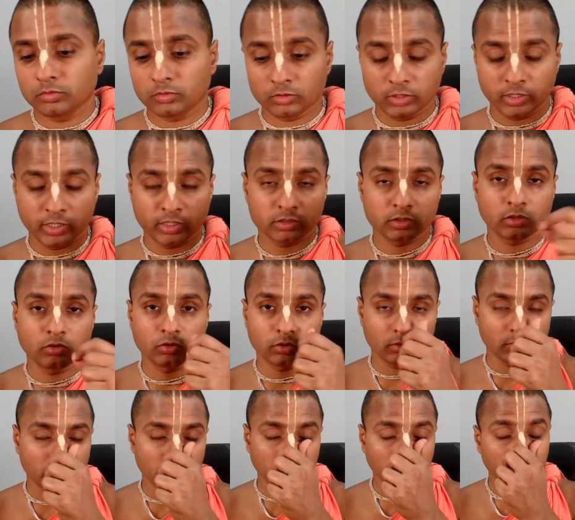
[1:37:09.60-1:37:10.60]
takes out
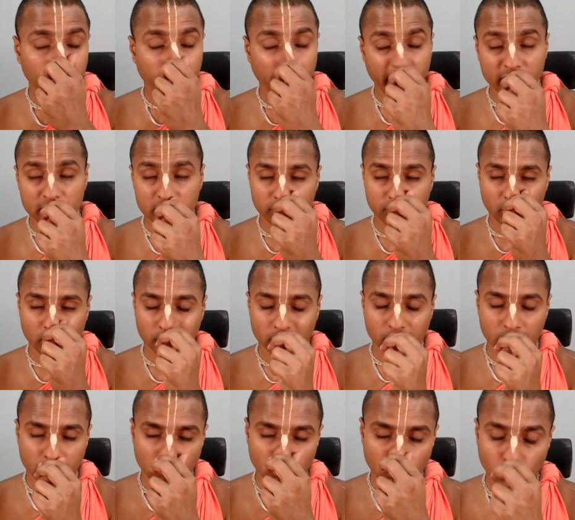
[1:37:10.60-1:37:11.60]
a page from
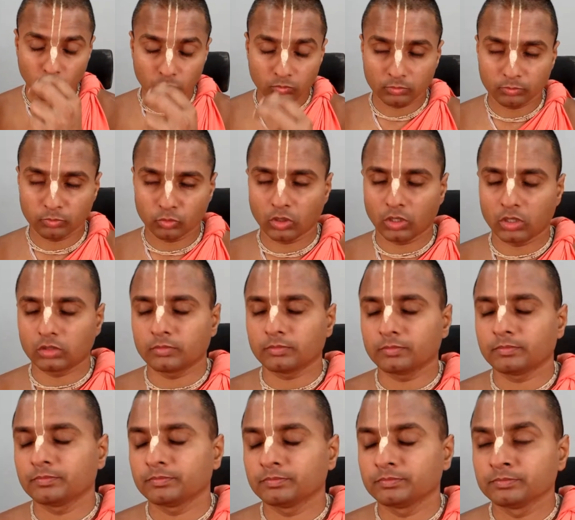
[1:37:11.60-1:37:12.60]
the Kurma Puran
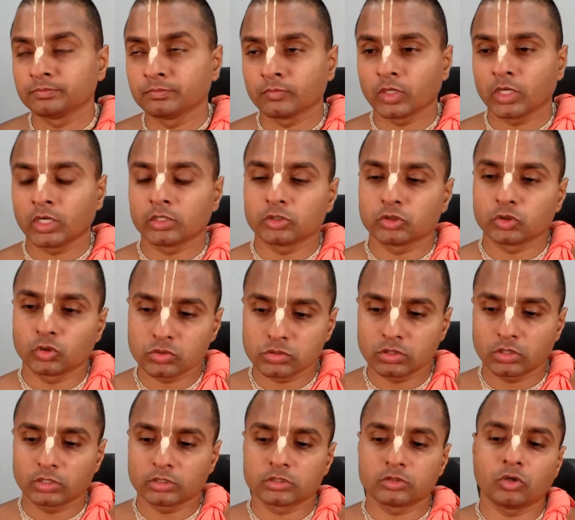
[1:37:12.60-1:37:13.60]
and shows that
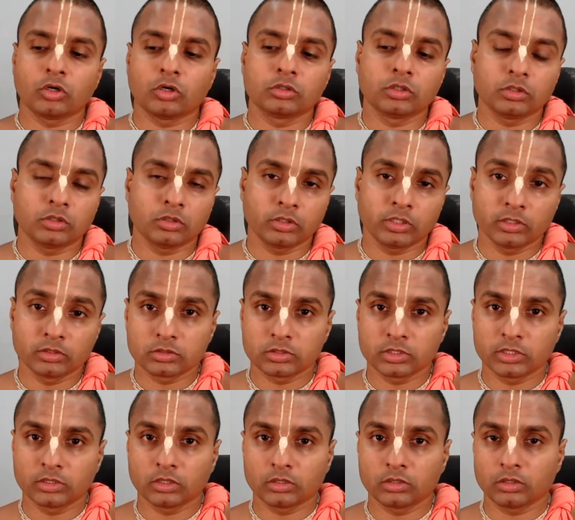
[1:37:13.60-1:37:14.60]
it's not that real
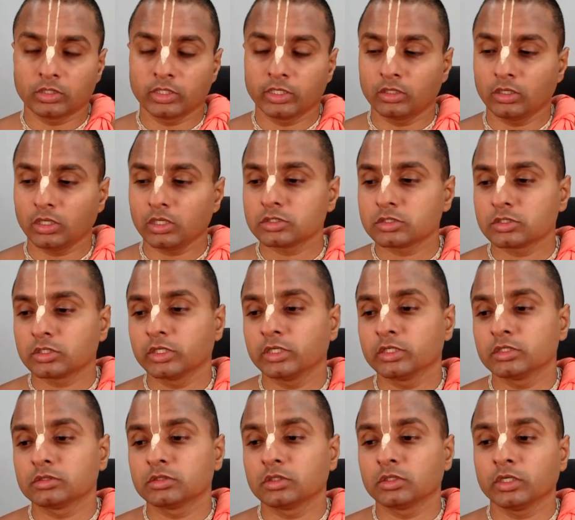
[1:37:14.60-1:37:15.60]
Sita that he touched.
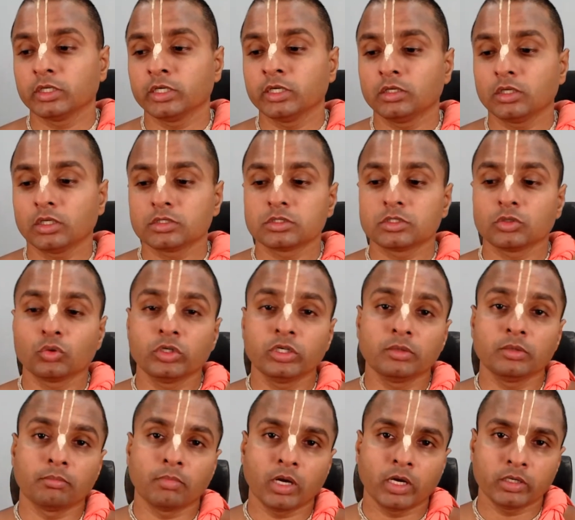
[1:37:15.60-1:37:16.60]
He touched only
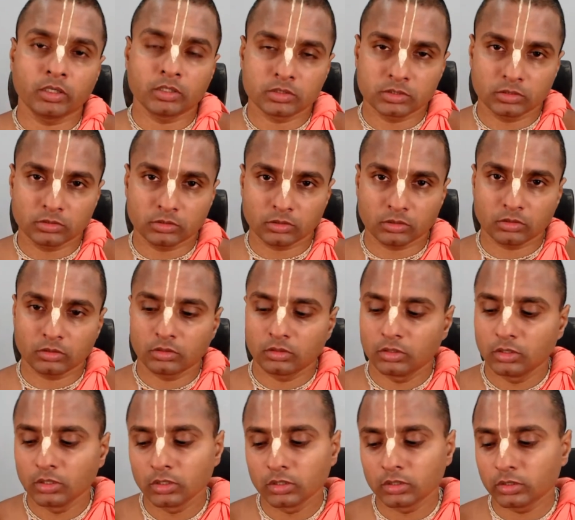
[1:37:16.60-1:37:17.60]
Maya Sita,
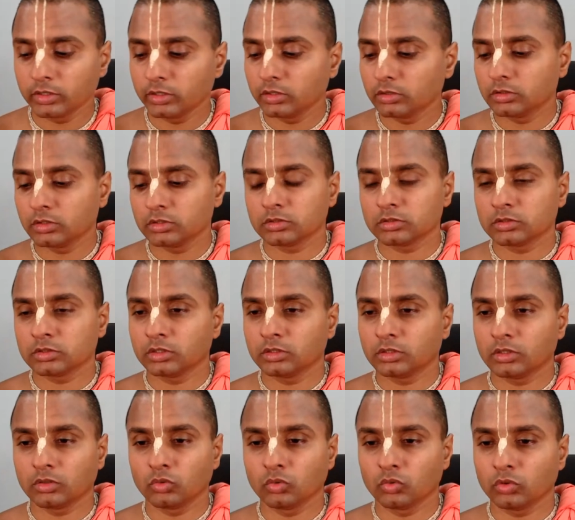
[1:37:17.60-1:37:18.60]
real Sita
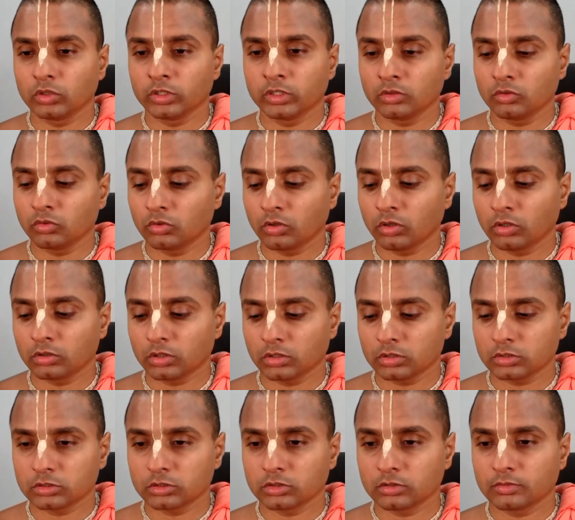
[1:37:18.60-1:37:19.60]
who he could not
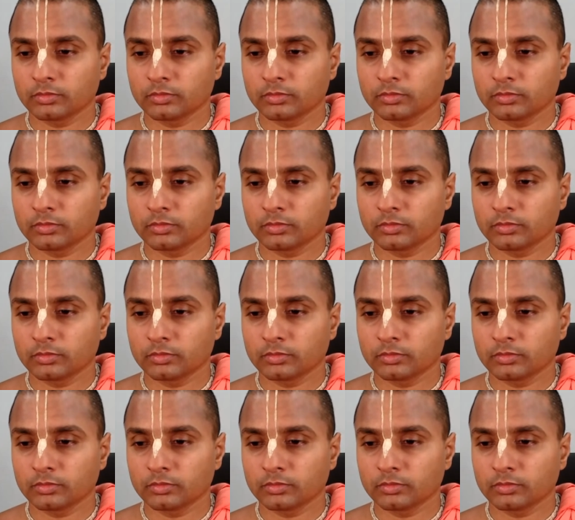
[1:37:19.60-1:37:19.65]
touch.